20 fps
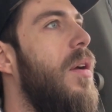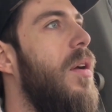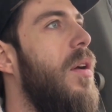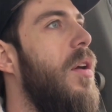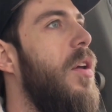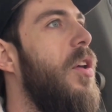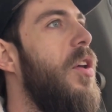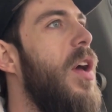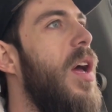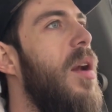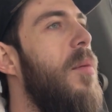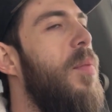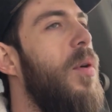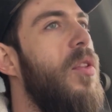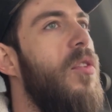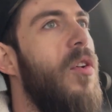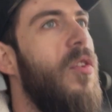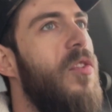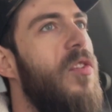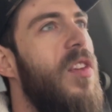you got to
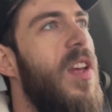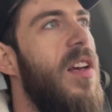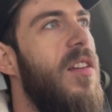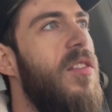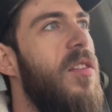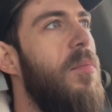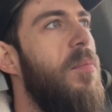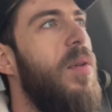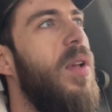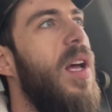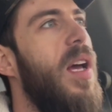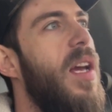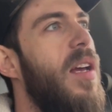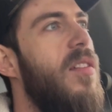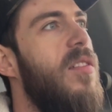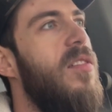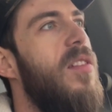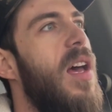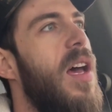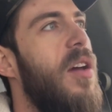put those things in
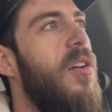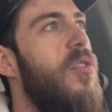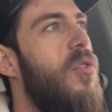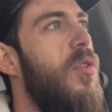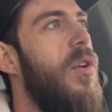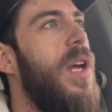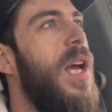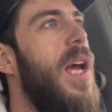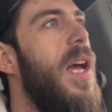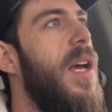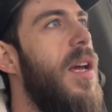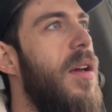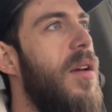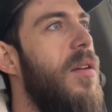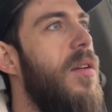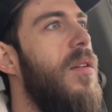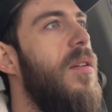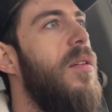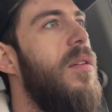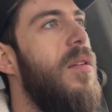place that create
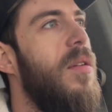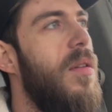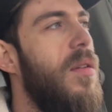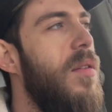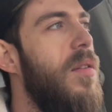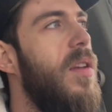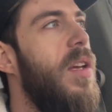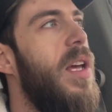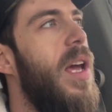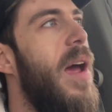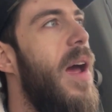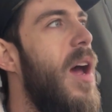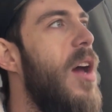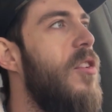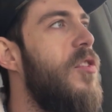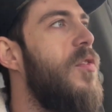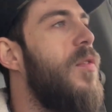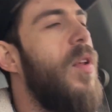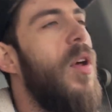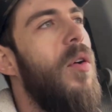the
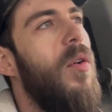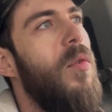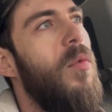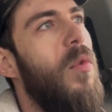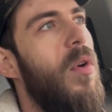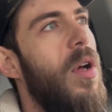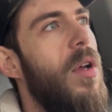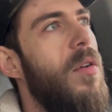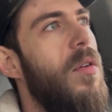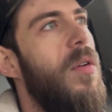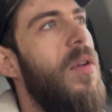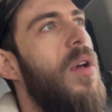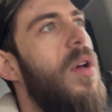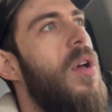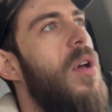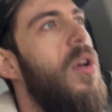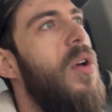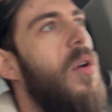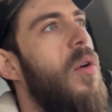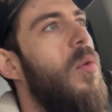cash flow. And
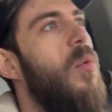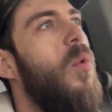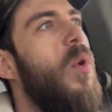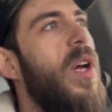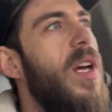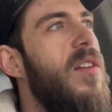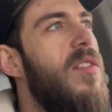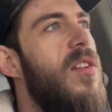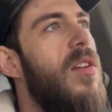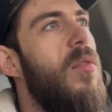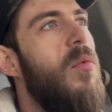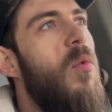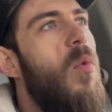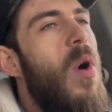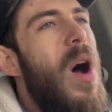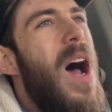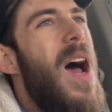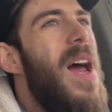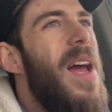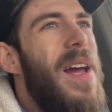reason
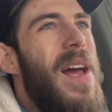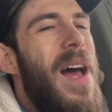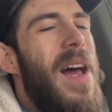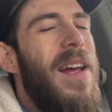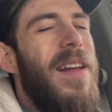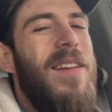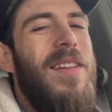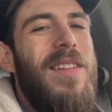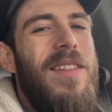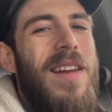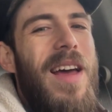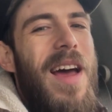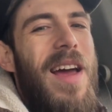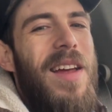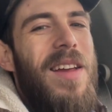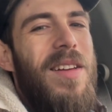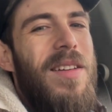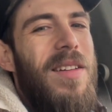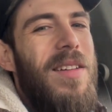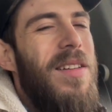why
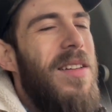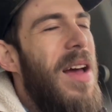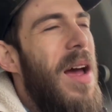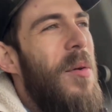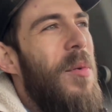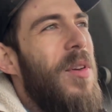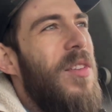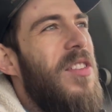I was